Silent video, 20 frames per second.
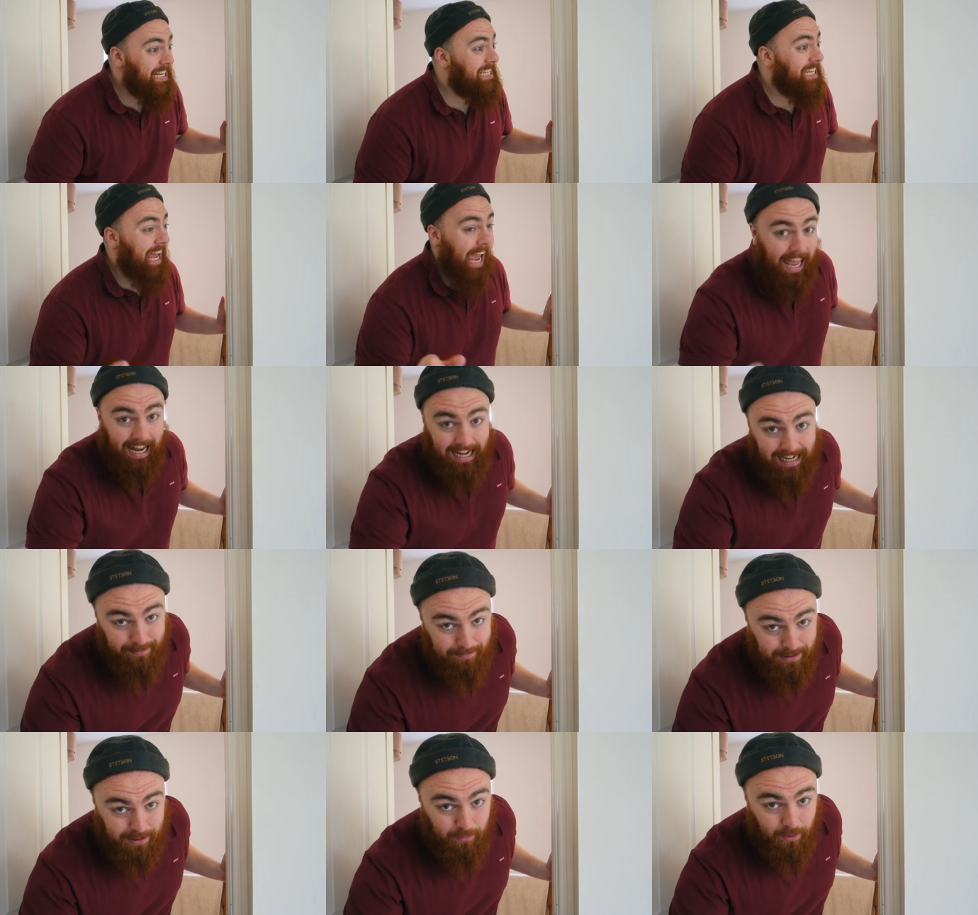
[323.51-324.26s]

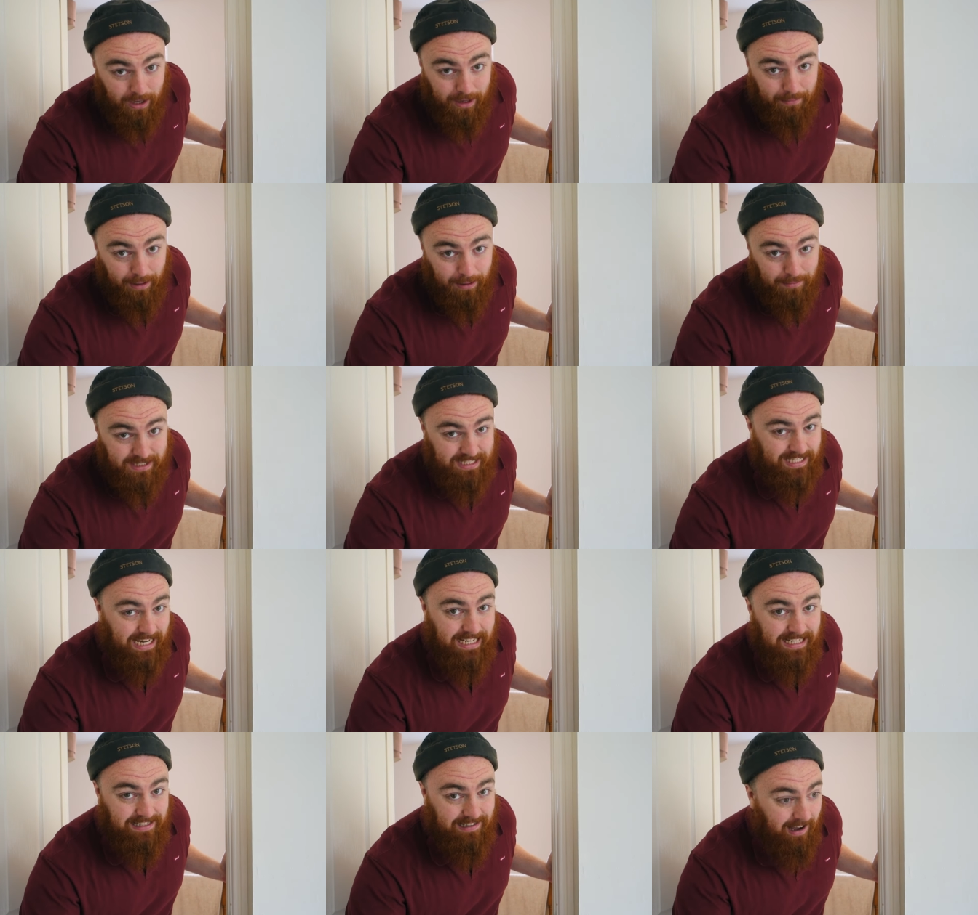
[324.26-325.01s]
tell me where my
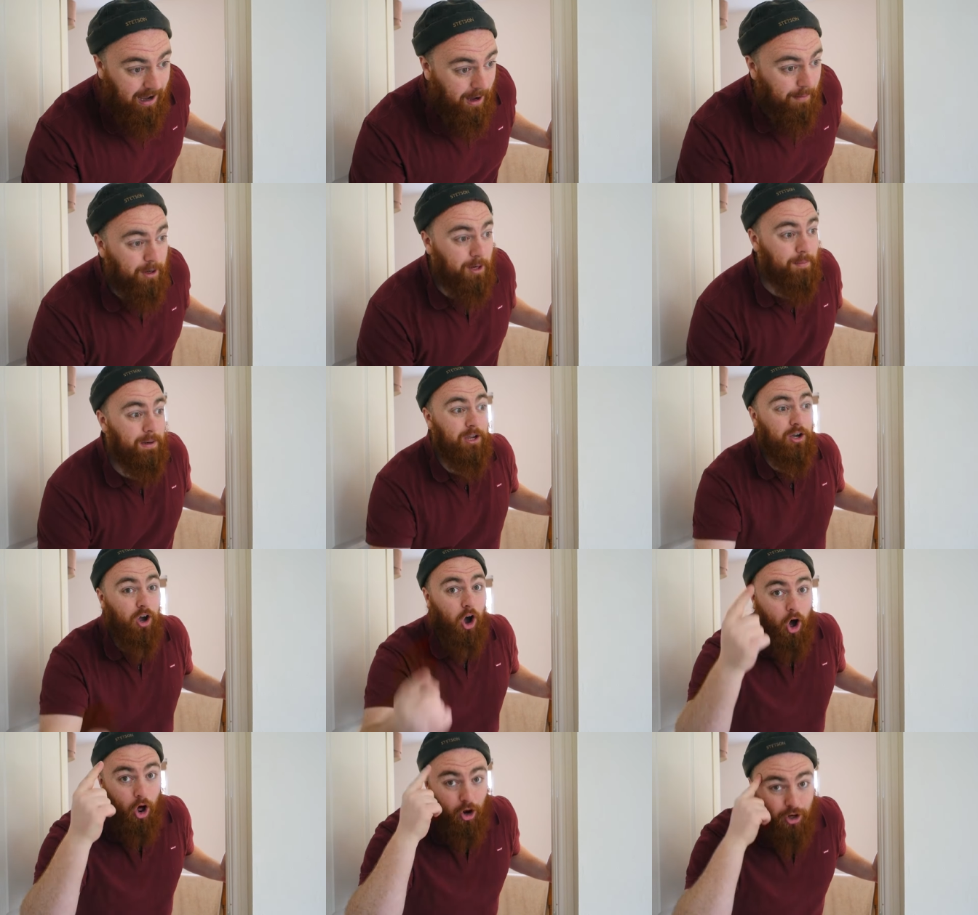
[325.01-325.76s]
mistakes are, I'm going to be
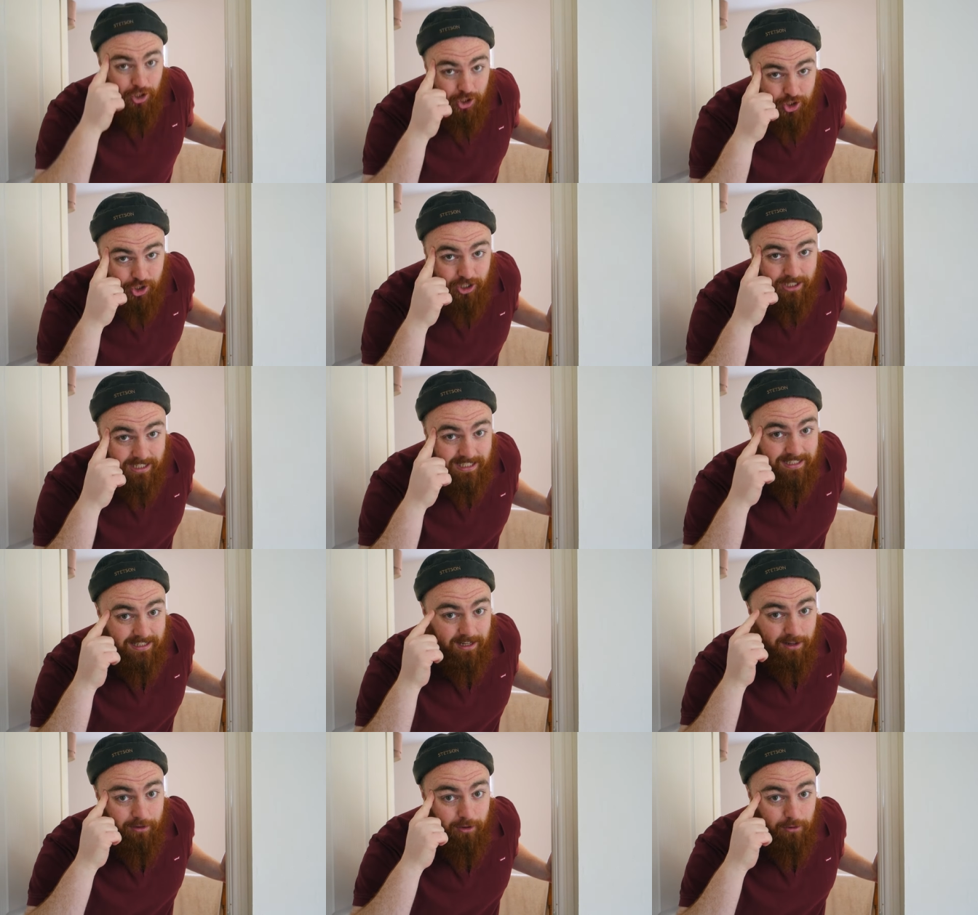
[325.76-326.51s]

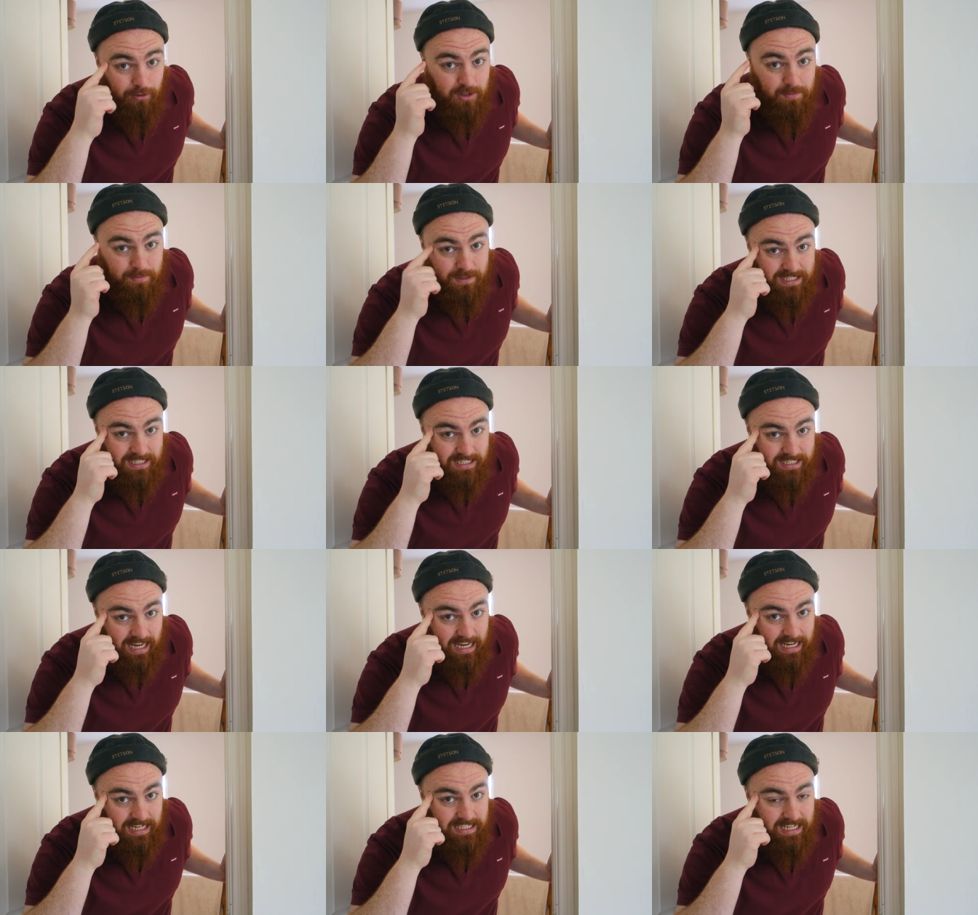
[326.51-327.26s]
conscious of those
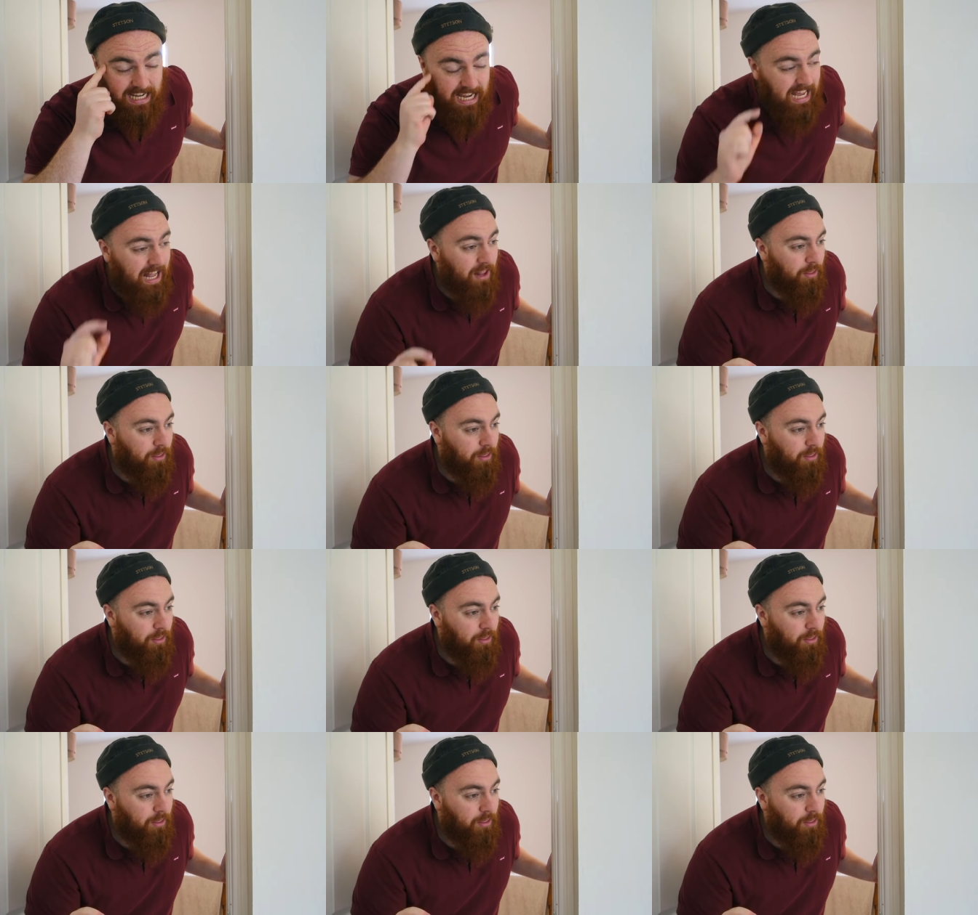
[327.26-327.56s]
mistakes.